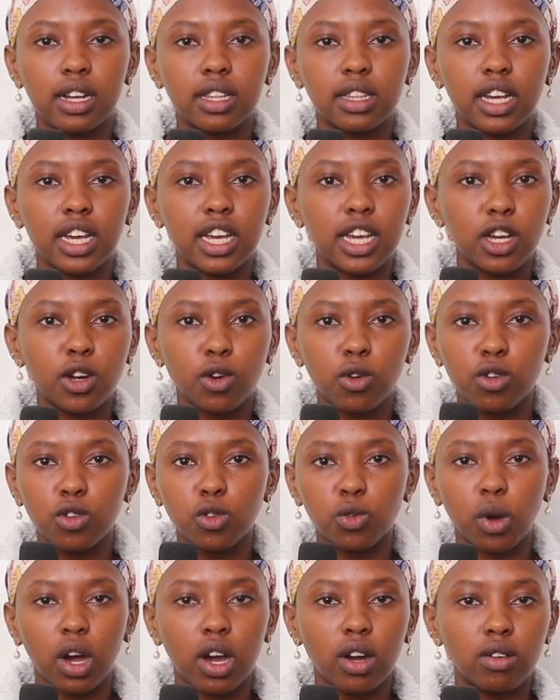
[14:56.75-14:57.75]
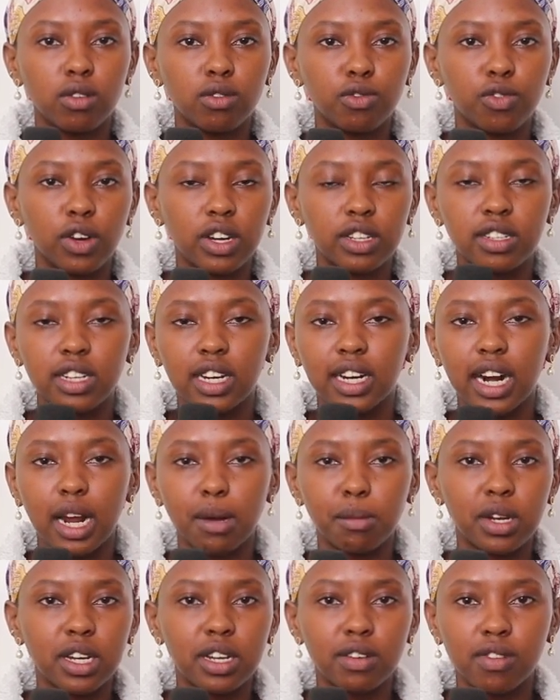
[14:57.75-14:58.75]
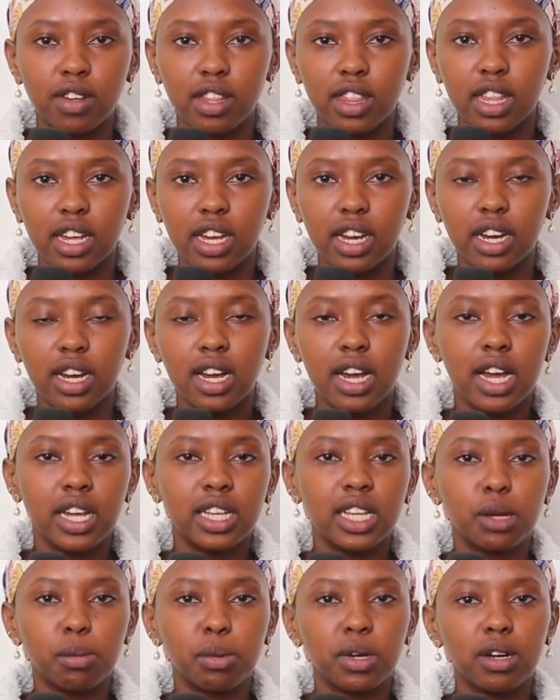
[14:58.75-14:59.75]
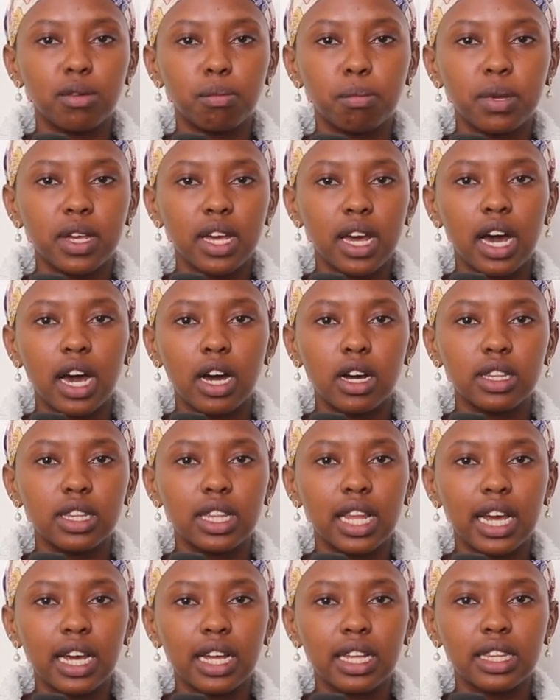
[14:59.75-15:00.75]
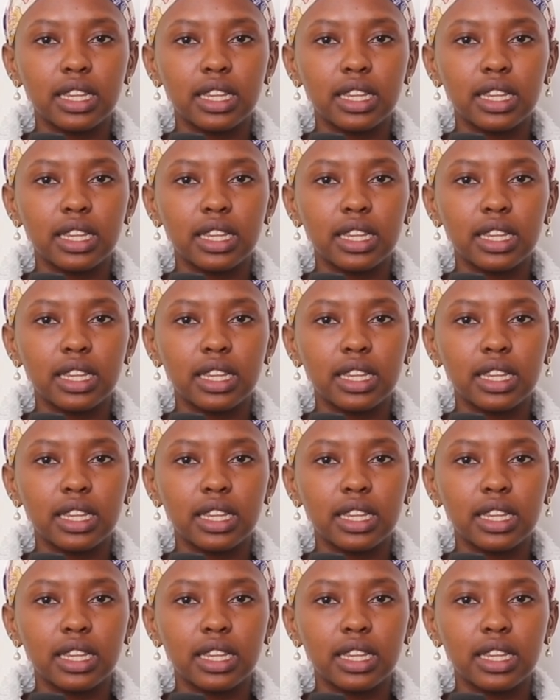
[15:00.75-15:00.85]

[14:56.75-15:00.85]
the heroes were fighting crime and everything. Nilipenda pia like,